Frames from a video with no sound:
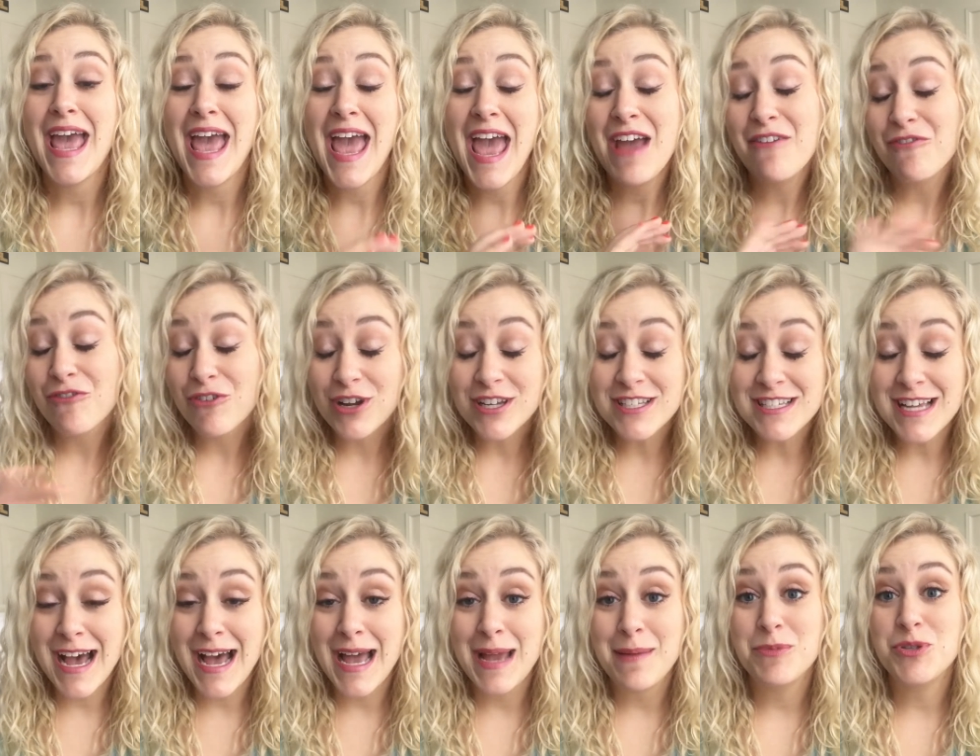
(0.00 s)
Every
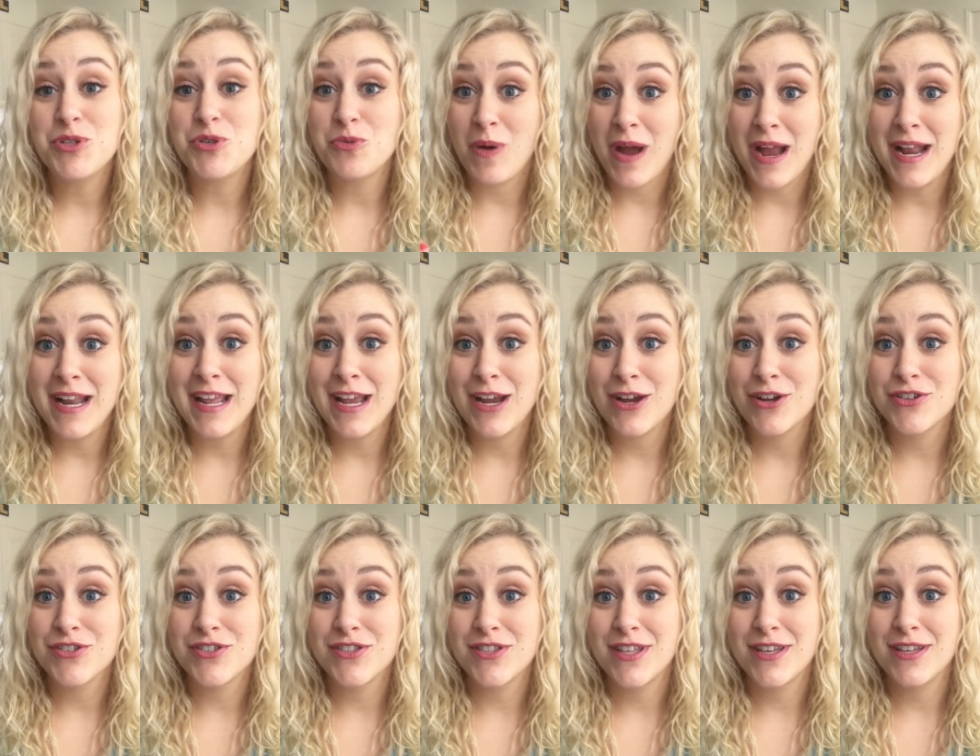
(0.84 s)
time Dwight
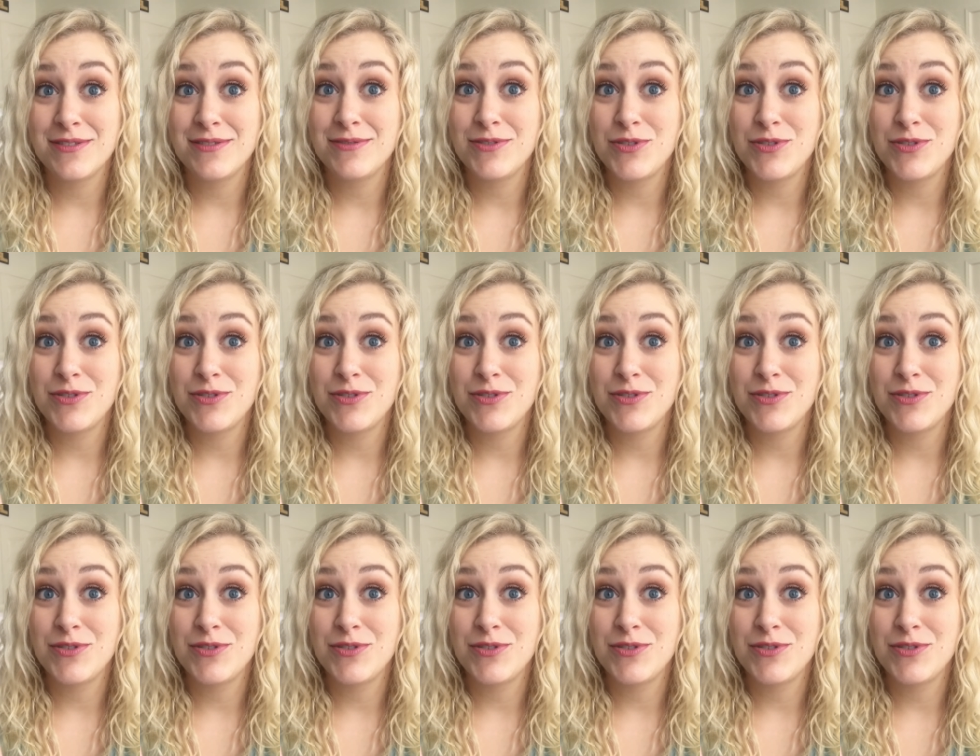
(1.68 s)
hears the